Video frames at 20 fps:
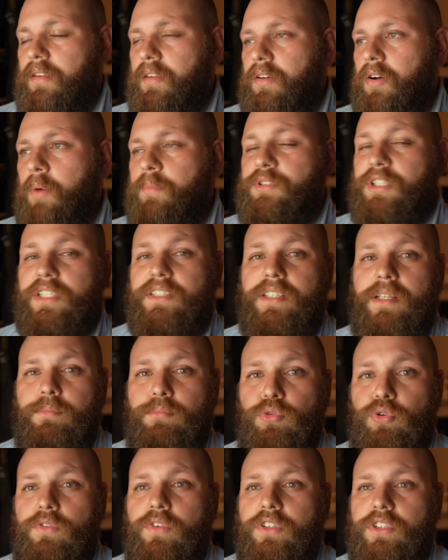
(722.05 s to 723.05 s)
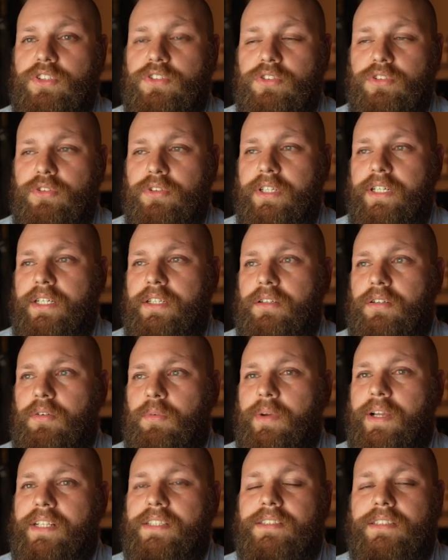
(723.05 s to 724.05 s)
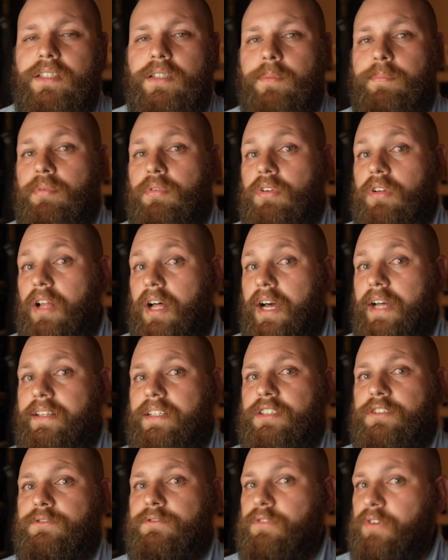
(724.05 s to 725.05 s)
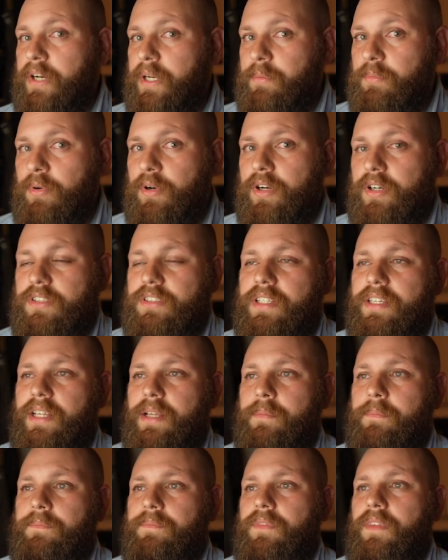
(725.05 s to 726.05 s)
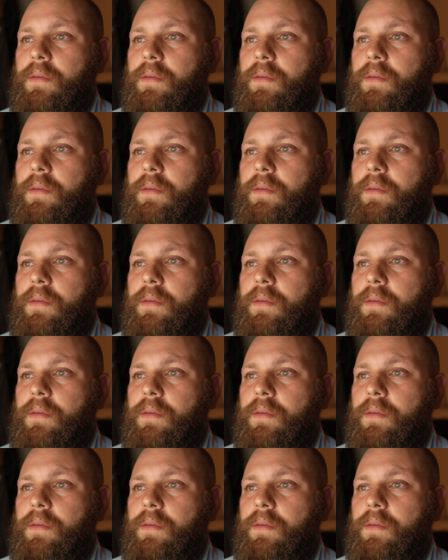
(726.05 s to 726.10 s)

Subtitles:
objects that move on the screen, we can still apply this framework to them,